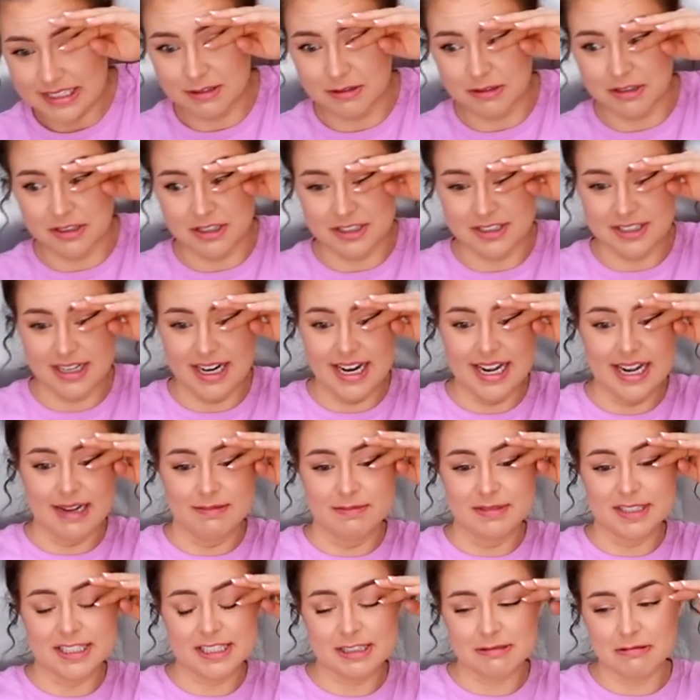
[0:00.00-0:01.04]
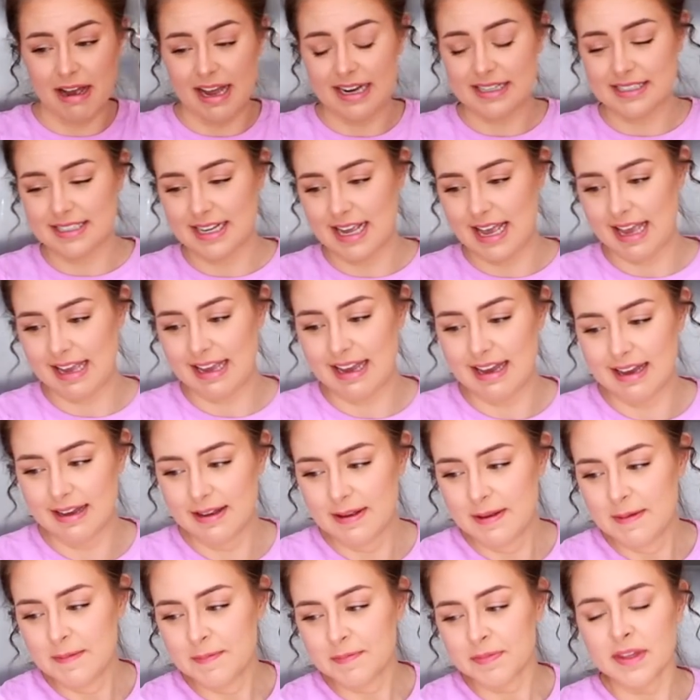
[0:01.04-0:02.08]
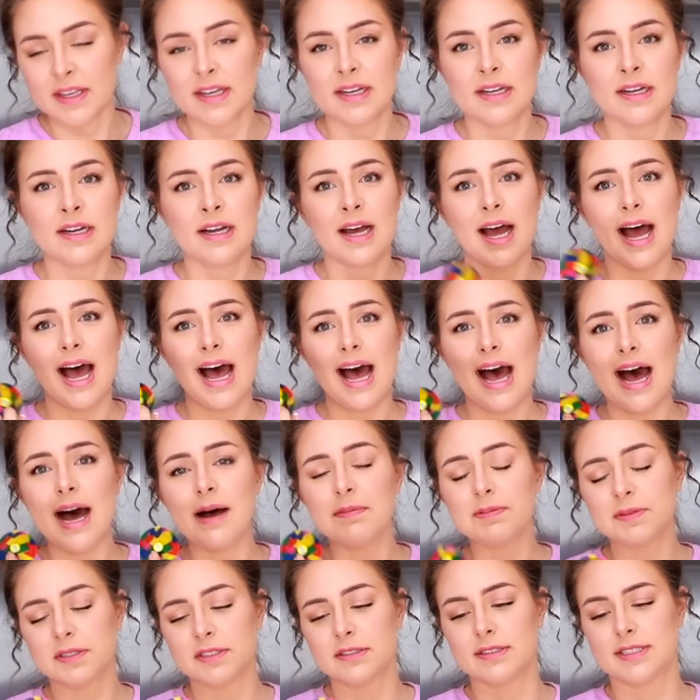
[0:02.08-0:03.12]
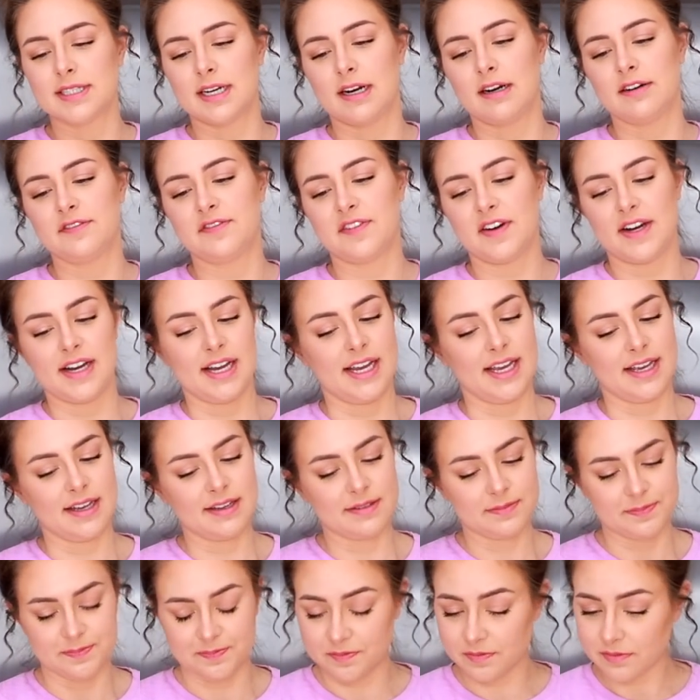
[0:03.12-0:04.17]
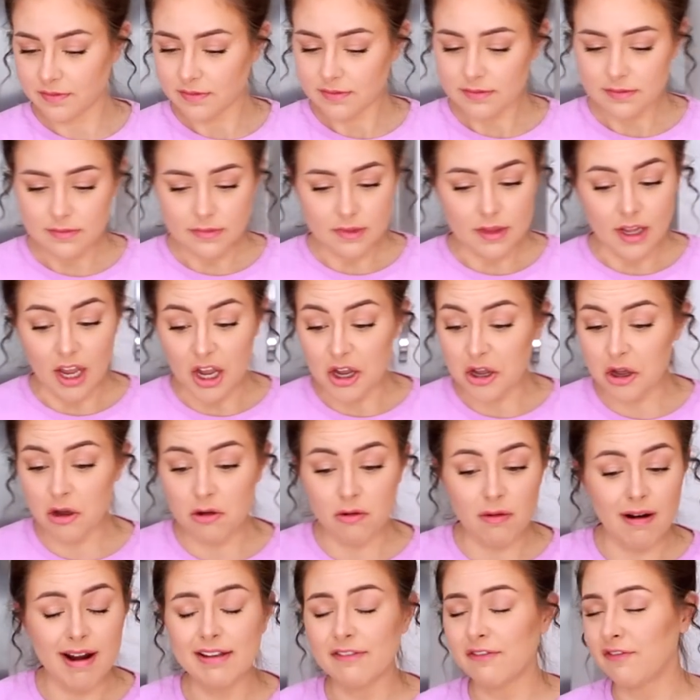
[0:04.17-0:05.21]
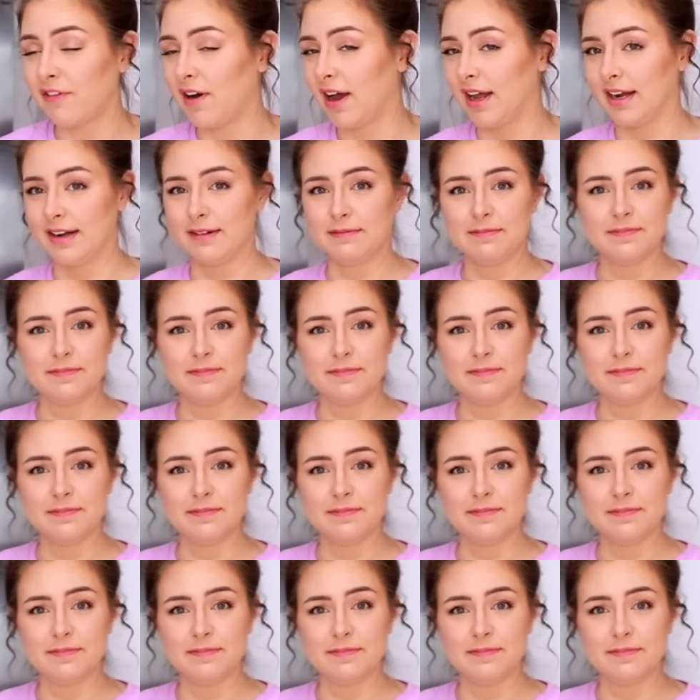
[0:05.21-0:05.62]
are watering. I'm sweating. Absolutely terrifying. Great fun.